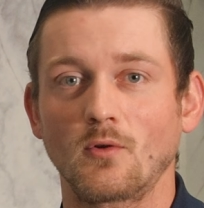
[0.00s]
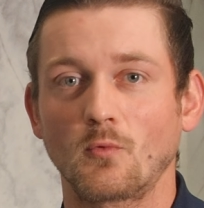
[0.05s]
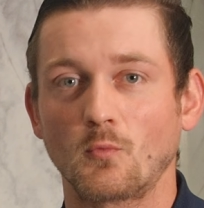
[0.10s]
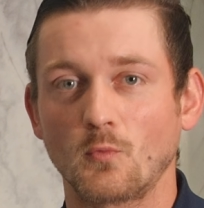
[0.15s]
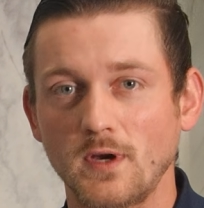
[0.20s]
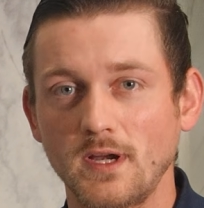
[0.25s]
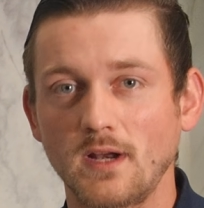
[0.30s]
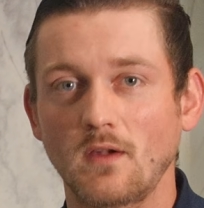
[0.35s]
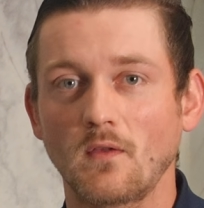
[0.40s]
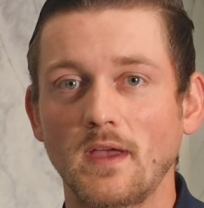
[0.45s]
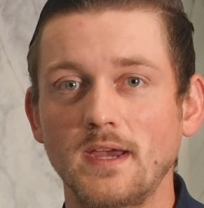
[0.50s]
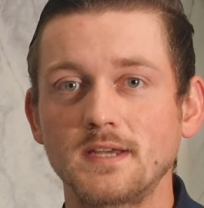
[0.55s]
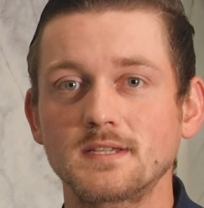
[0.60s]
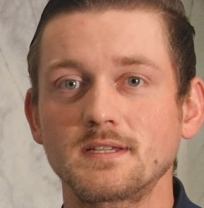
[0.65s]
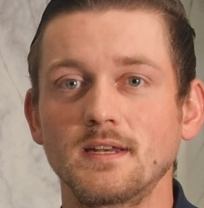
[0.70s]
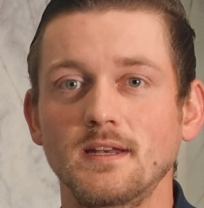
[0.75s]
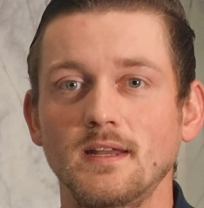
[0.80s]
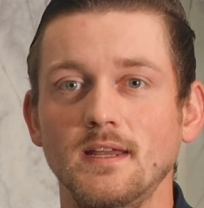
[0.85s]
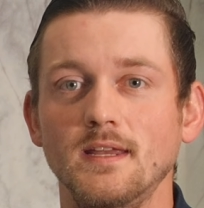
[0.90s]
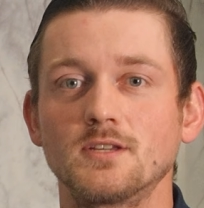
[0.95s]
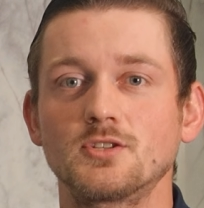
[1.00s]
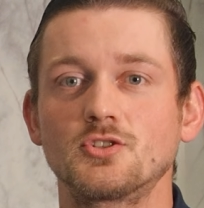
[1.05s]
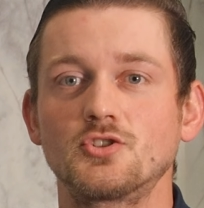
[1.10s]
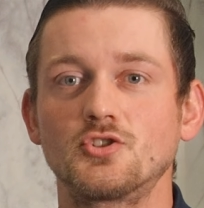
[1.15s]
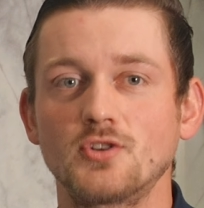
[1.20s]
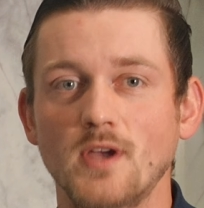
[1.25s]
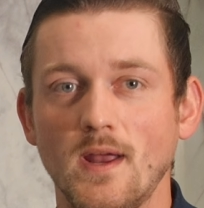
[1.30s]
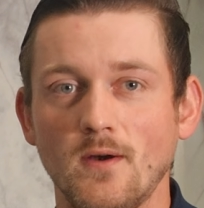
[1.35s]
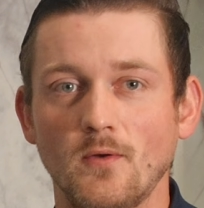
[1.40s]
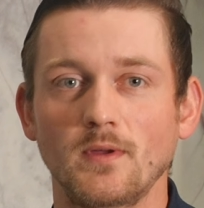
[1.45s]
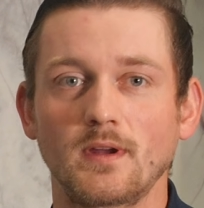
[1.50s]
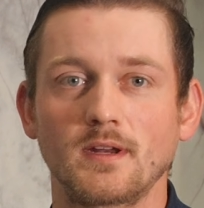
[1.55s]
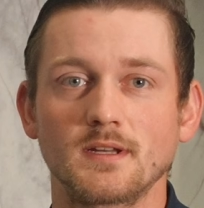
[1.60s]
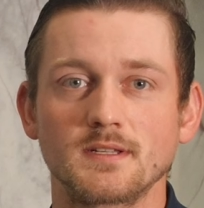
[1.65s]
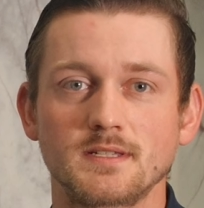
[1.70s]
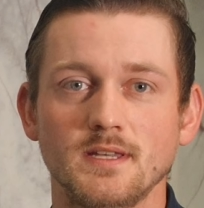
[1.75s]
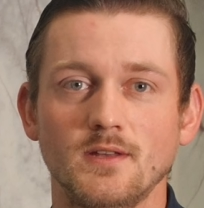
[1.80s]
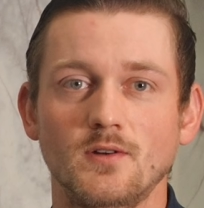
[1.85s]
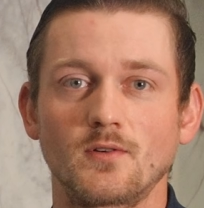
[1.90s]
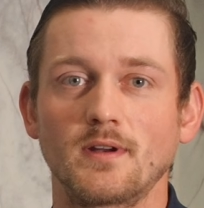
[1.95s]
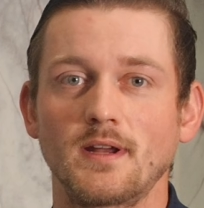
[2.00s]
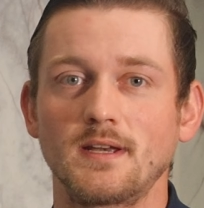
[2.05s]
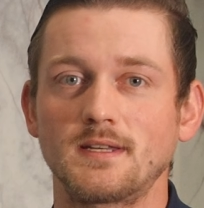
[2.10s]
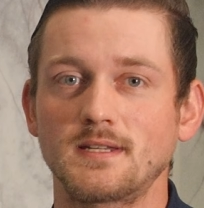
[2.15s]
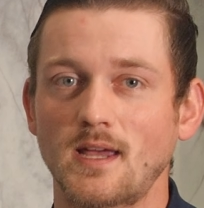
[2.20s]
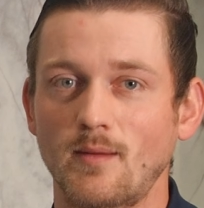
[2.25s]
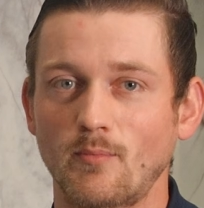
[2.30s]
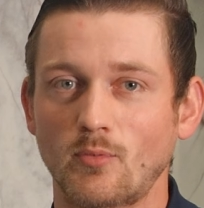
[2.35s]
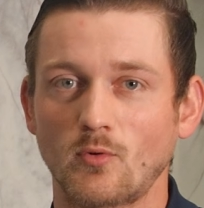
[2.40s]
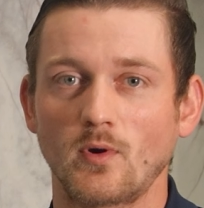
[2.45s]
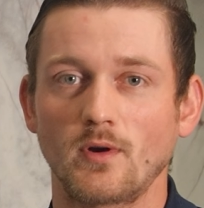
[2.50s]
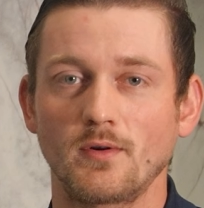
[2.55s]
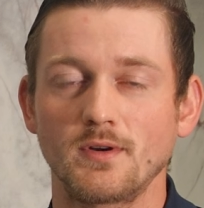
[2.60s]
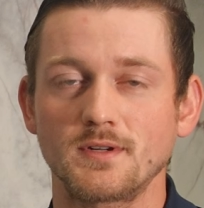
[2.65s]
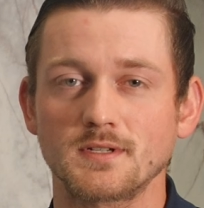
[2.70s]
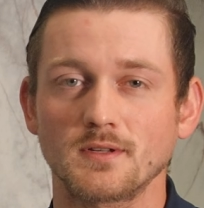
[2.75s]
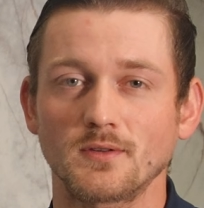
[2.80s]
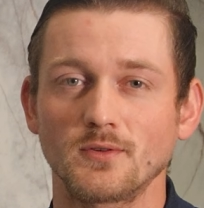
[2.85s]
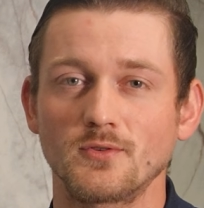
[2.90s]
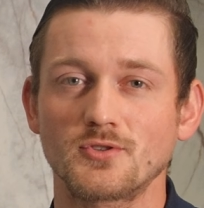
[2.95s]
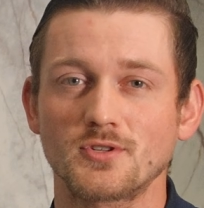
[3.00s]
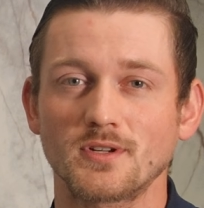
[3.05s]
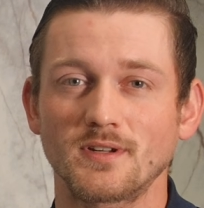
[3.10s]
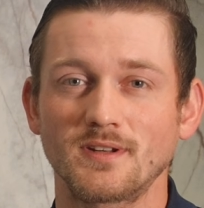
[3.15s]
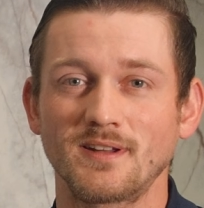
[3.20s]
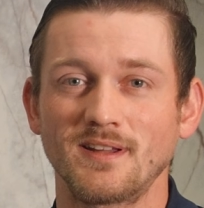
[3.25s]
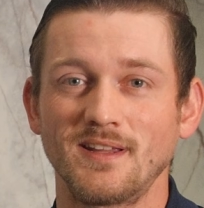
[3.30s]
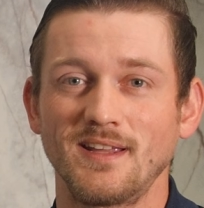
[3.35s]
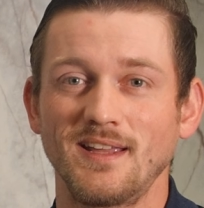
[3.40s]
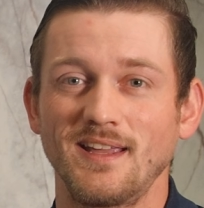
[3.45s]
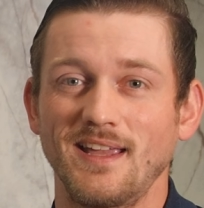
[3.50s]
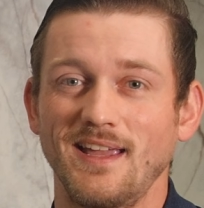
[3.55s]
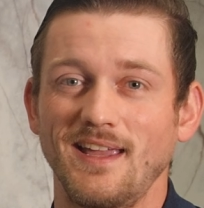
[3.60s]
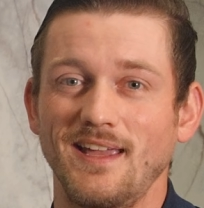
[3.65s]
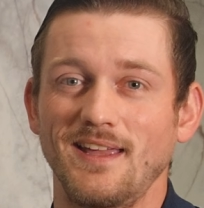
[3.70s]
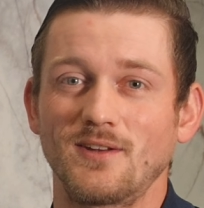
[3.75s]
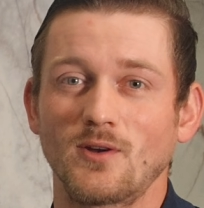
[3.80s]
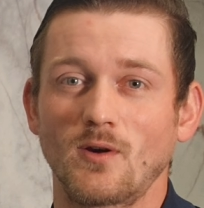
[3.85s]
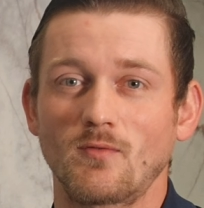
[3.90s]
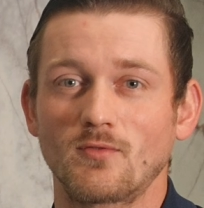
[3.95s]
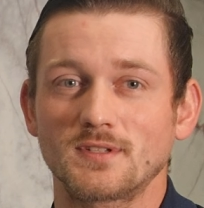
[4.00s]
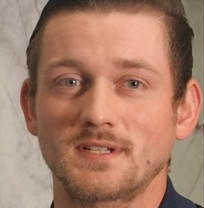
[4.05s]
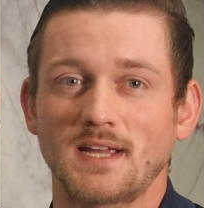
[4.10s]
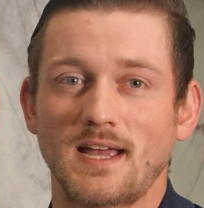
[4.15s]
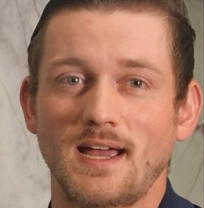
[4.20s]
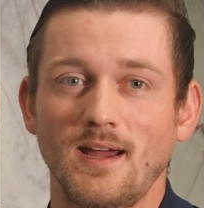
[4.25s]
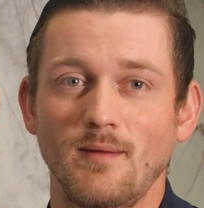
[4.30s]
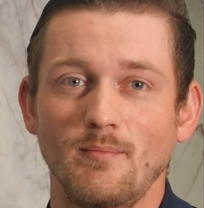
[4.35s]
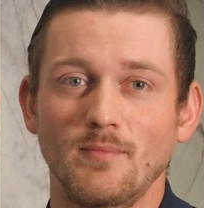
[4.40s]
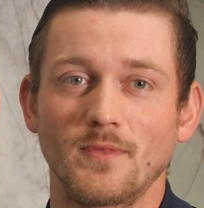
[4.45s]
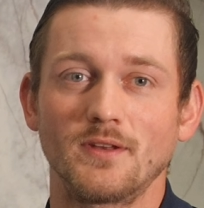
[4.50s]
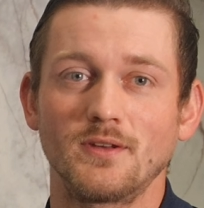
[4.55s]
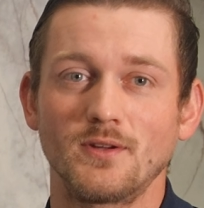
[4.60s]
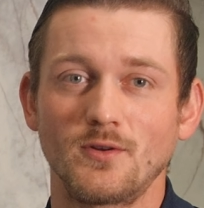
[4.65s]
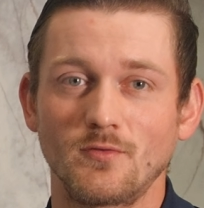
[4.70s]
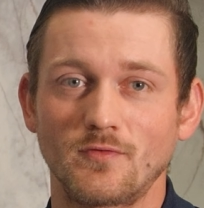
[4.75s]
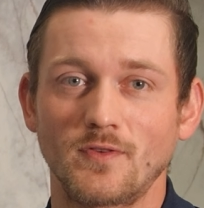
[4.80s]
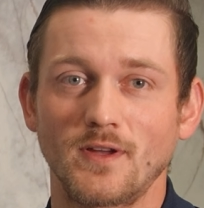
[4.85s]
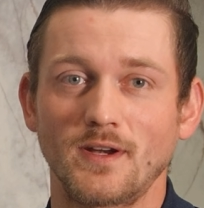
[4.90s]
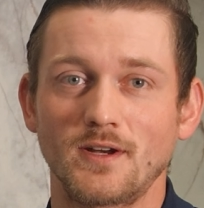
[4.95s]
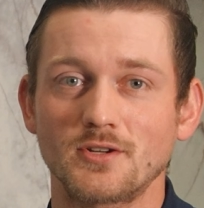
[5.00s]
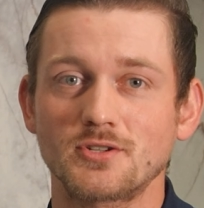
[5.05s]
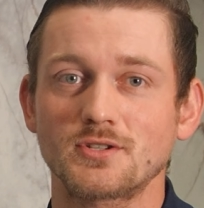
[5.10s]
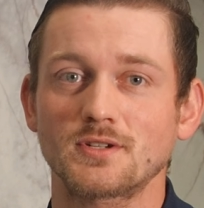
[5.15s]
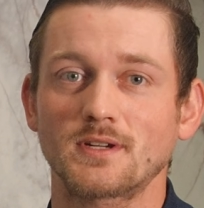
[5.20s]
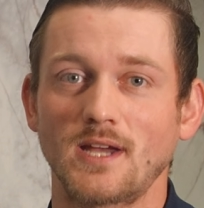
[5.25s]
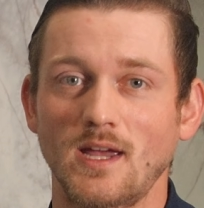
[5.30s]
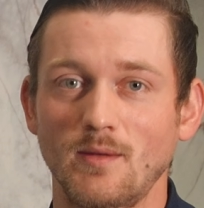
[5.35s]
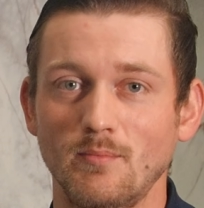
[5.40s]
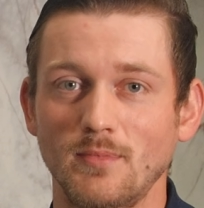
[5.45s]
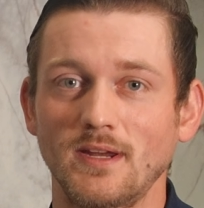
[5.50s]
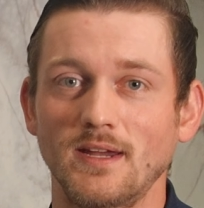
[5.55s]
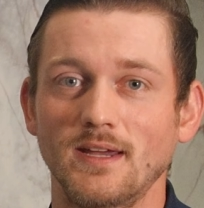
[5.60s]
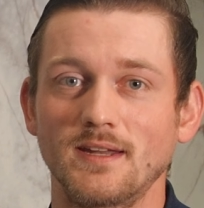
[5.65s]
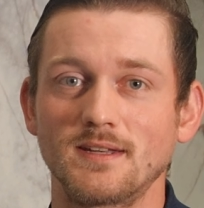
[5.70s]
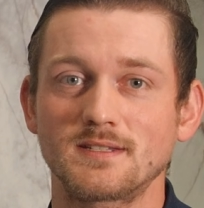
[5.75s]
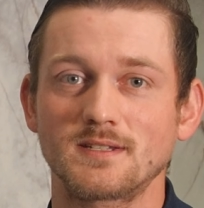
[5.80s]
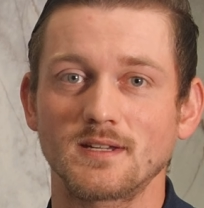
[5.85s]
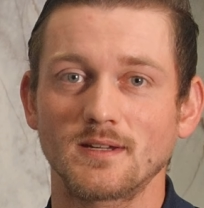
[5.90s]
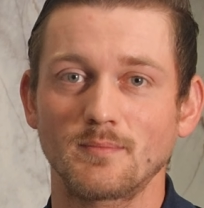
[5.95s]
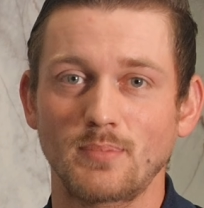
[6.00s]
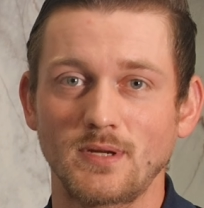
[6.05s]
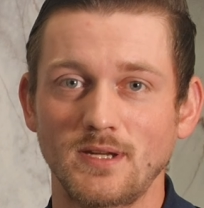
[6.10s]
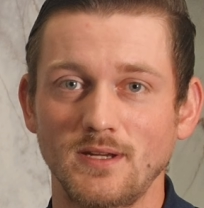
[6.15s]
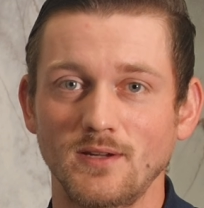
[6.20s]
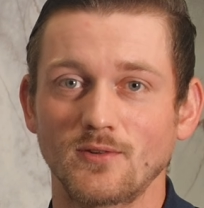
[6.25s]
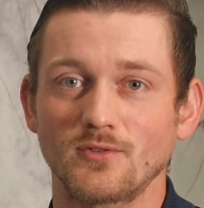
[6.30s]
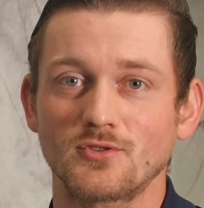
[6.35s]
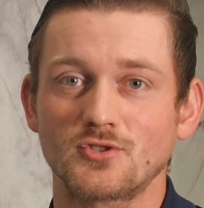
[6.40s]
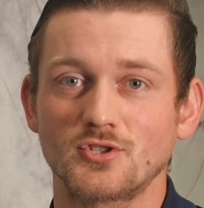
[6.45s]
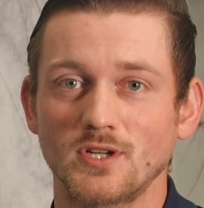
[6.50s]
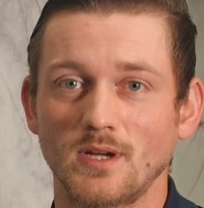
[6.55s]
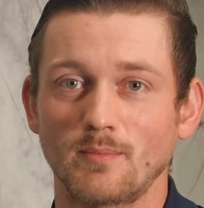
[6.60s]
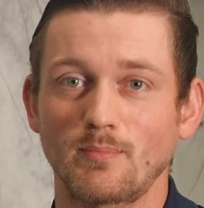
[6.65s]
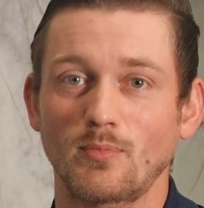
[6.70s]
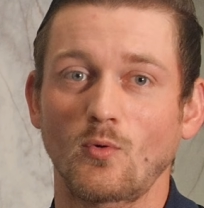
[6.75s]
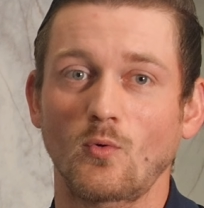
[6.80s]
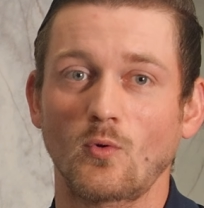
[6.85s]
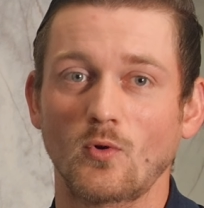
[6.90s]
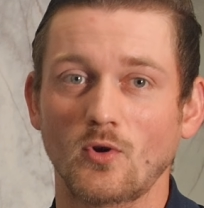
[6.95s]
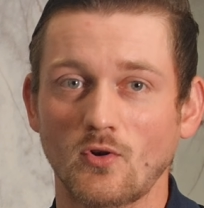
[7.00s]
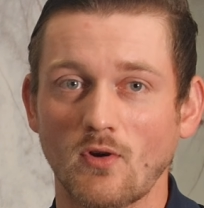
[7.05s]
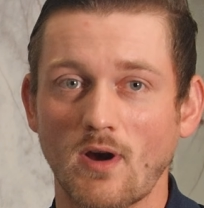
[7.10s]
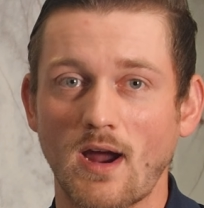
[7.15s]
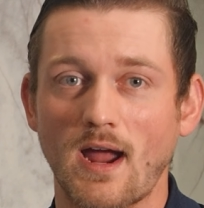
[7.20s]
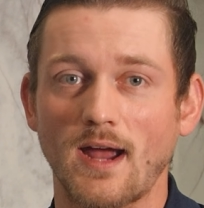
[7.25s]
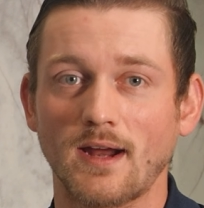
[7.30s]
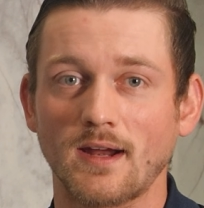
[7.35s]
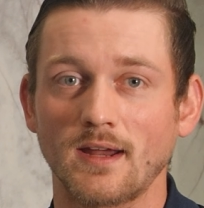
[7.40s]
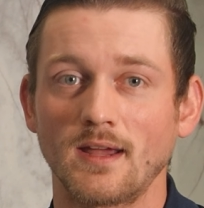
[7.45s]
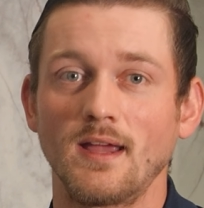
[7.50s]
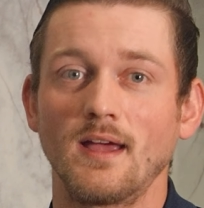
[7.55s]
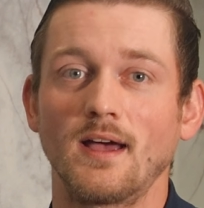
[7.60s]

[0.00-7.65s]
Reglazing is generally considered a temporary solution, and over time, the new finish can begin to peel, chip, or crack,